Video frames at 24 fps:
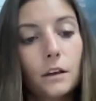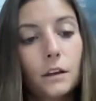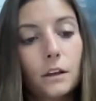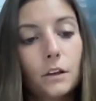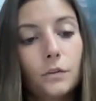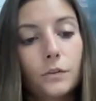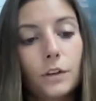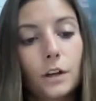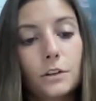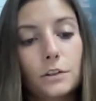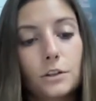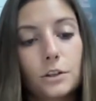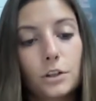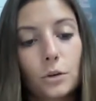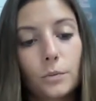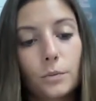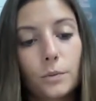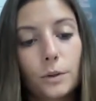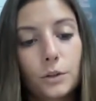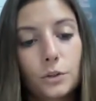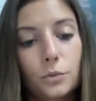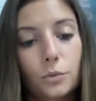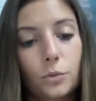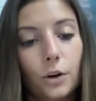You've done so
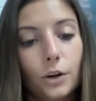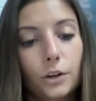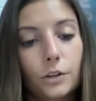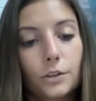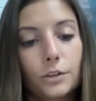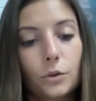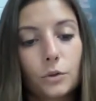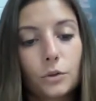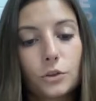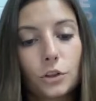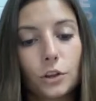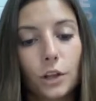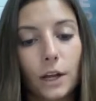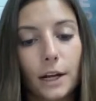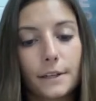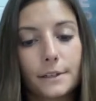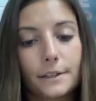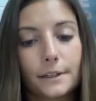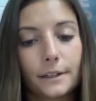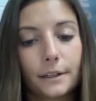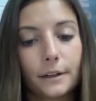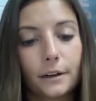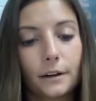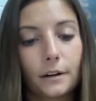much work
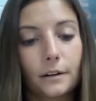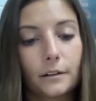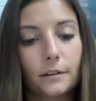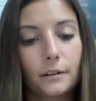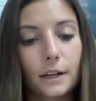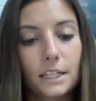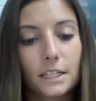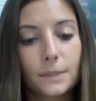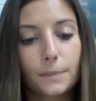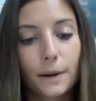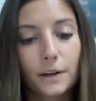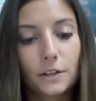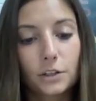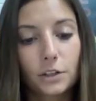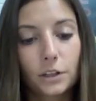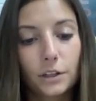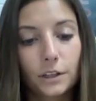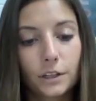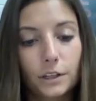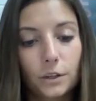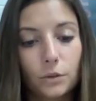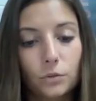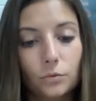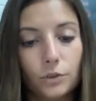socializing her,
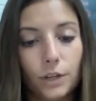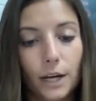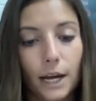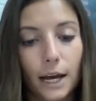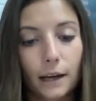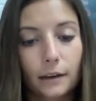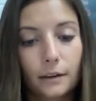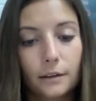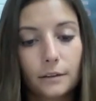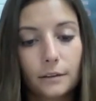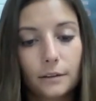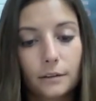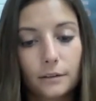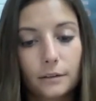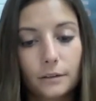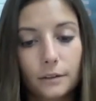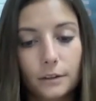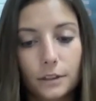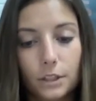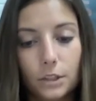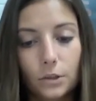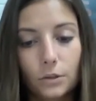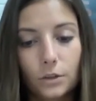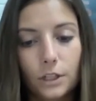especially you, Jack.
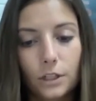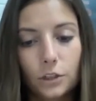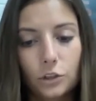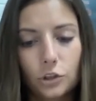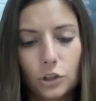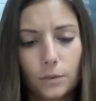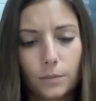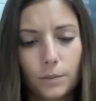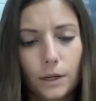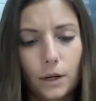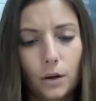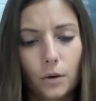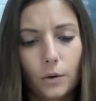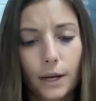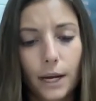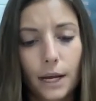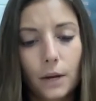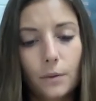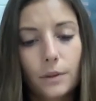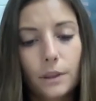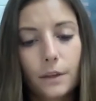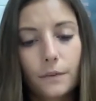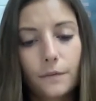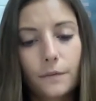Do you think she'd be
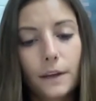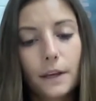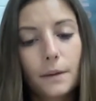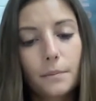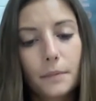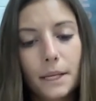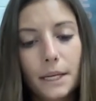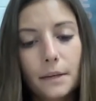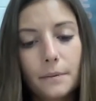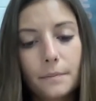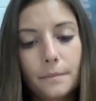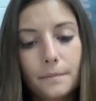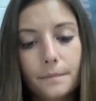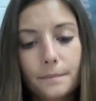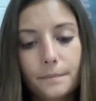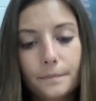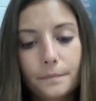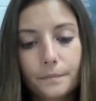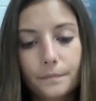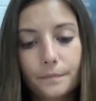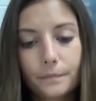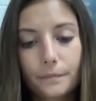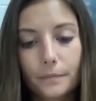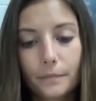okay with a family?
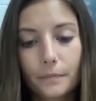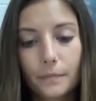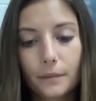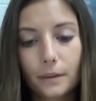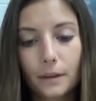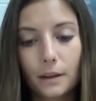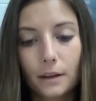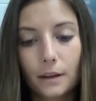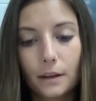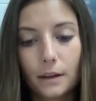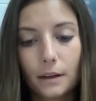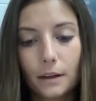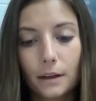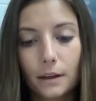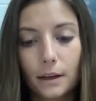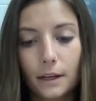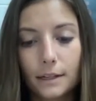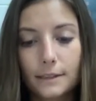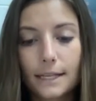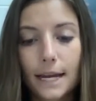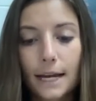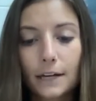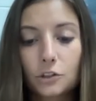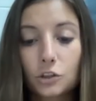
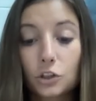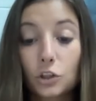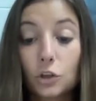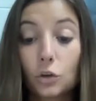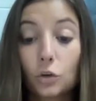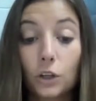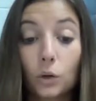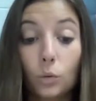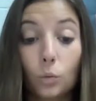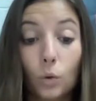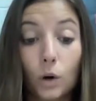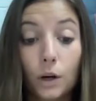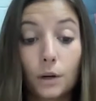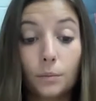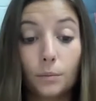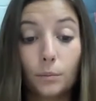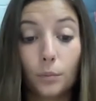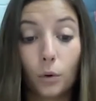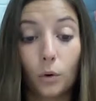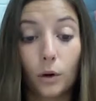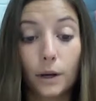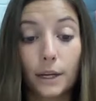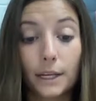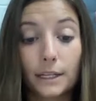It's actually only one
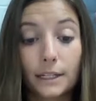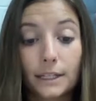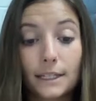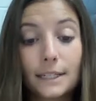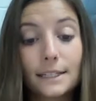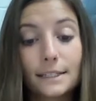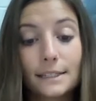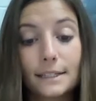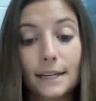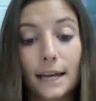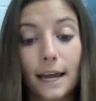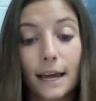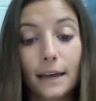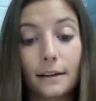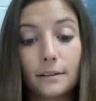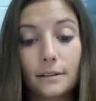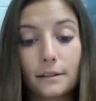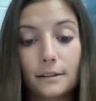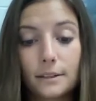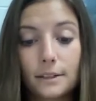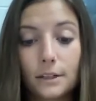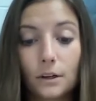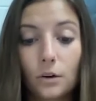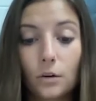boy, and he's
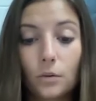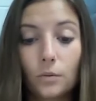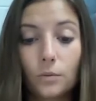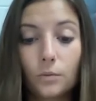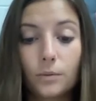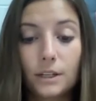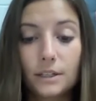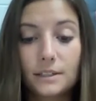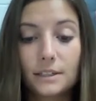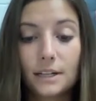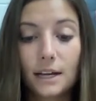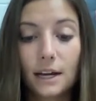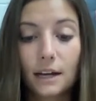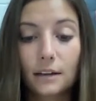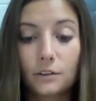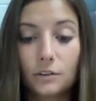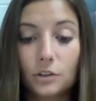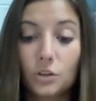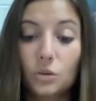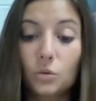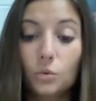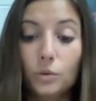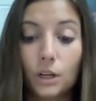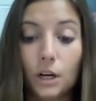10, so he's not
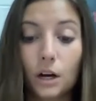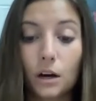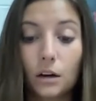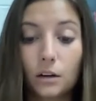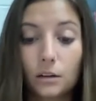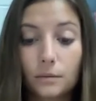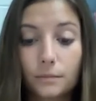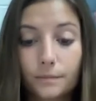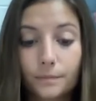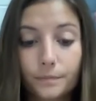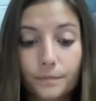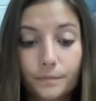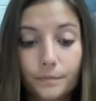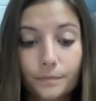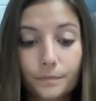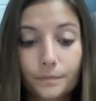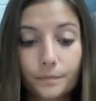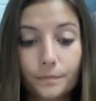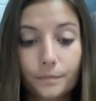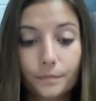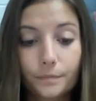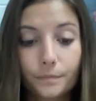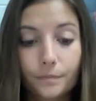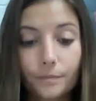too young.
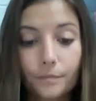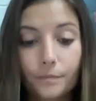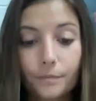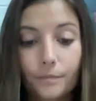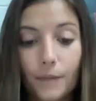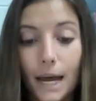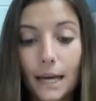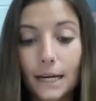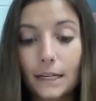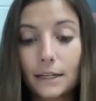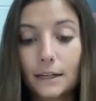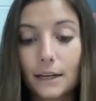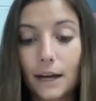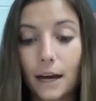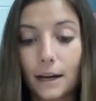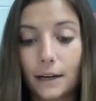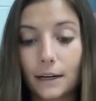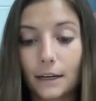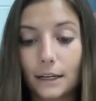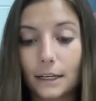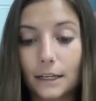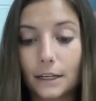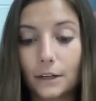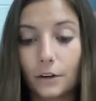Maddie
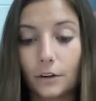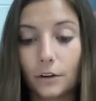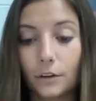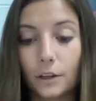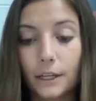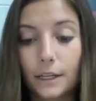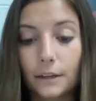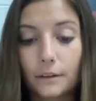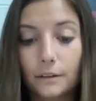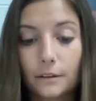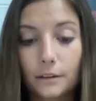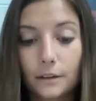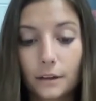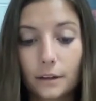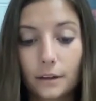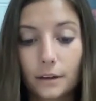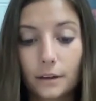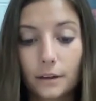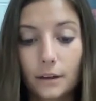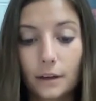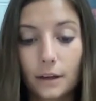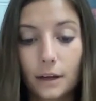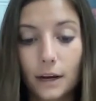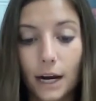nodded eagerly.
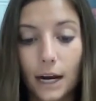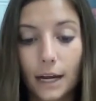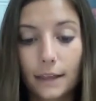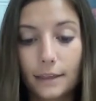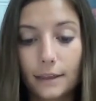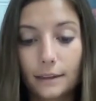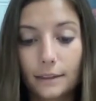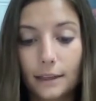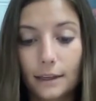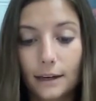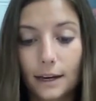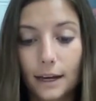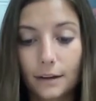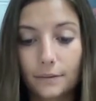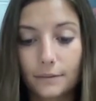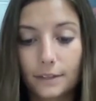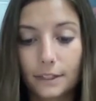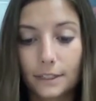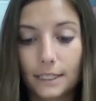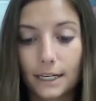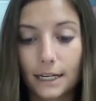I think they'd have to